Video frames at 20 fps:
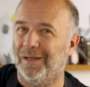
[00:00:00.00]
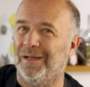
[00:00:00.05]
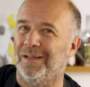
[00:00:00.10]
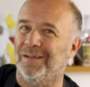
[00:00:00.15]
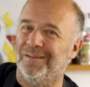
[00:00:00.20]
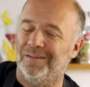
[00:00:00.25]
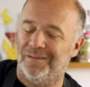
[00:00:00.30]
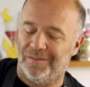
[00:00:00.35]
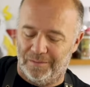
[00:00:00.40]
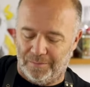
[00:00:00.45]

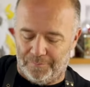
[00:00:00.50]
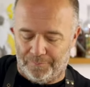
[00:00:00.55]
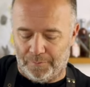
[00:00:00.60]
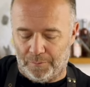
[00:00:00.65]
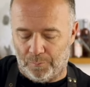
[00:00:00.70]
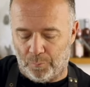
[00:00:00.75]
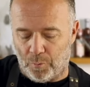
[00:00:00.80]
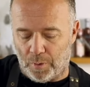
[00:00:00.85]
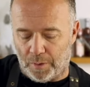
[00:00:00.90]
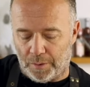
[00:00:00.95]
And if
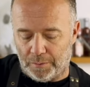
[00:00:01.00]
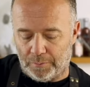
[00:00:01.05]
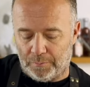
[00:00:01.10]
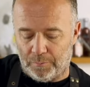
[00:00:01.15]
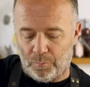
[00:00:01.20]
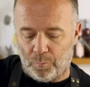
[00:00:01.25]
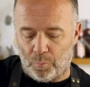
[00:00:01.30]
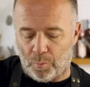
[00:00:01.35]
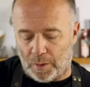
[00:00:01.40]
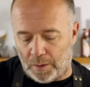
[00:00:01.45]
the white
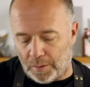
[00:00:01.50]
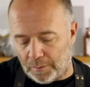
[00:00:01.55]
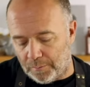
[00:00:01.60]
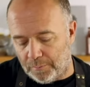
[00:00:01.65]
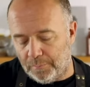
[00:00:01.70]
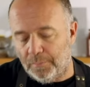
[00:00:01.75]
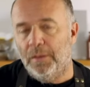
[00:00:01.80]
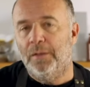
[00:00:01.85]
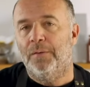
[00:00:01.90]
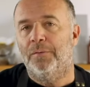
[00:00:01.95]

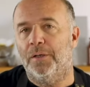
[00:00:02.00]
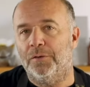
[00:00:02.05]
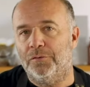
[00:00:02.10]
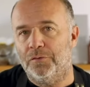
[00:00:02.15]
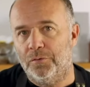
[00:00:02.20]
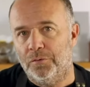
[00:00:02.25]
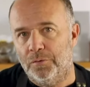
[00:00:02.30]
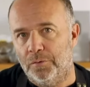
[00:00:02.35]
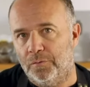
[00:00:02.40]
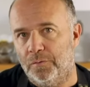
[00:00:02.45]
one
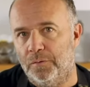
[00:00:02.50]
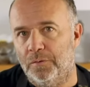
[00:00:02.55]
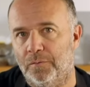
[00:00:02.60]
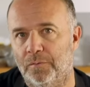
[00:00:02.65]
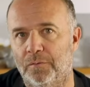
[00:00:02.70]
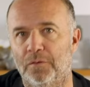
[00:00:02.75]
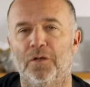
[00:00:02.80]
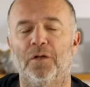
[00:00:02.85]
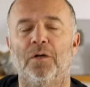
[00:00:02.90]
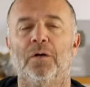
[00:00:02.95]
that you're using
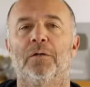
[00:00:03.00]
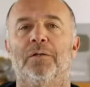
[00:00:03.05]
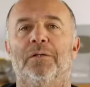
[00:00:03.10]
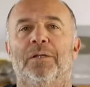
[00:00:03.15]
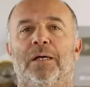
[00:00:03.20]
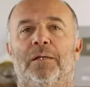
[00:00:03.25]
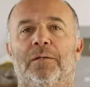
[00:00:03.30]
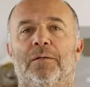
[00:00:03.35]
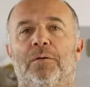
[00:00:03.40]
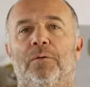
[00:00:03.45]
is not
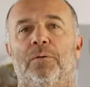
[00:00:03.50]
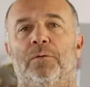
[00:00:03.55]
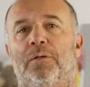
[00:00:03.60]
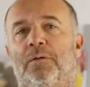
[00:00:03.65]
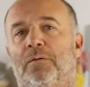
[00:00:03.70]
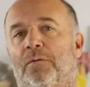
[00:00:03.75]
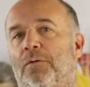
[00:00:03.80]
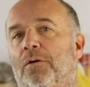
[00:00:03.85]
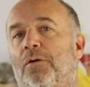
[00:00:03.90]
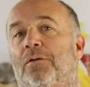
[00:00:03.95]
that good,
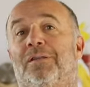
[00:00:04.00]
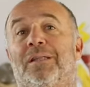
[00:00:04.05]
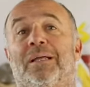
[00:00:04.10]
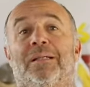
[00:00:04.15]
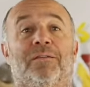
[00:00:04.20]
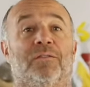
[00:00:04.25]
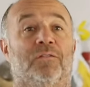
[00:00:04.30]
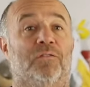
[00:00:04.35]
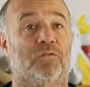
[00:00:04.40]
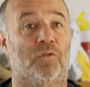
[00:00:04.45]
it's not
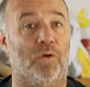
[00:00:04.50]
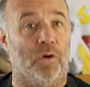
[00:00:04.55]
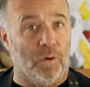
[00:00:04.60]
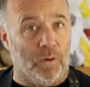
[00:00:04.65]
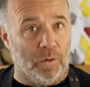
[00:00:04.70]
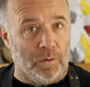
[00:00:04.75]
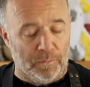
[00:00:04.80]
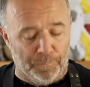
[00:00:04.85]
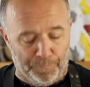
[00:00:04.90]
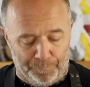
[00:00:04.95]
that
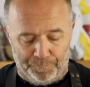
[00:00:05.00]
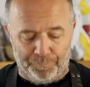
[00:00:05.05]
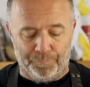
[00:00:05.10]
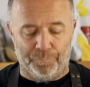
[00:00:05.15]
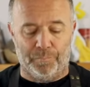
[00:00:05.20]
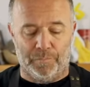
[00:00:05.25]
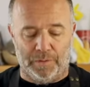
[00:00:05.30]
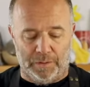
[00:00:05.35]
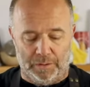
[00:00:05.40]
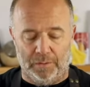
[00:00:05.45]
strong,
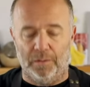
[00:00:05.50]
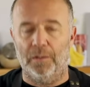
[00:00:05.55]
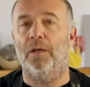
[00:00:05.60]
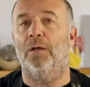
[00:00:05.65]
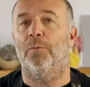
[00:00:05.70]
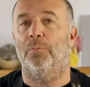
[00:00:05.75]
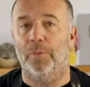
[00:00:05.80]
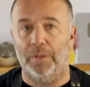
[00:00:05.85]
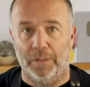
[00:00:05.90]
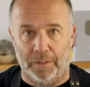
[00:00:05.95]
then
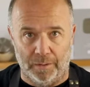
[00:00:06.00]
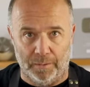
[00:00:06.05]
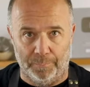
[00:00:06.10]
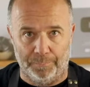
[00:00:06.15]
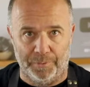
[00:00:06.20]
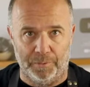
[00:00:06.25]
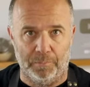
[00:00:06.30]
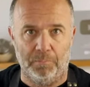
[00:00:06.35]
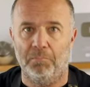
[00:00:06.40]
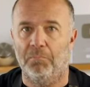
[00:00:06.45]
it will
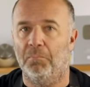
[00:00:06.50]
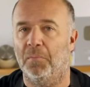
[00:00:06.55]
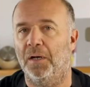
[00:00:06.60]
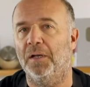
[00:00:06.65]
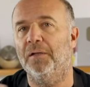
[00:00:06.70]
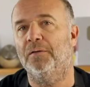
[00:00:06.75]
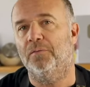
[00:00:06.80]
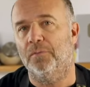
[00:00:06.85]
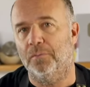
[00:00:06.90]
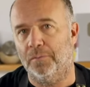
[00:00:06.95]
help you, but
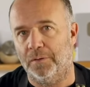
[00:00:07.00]
it's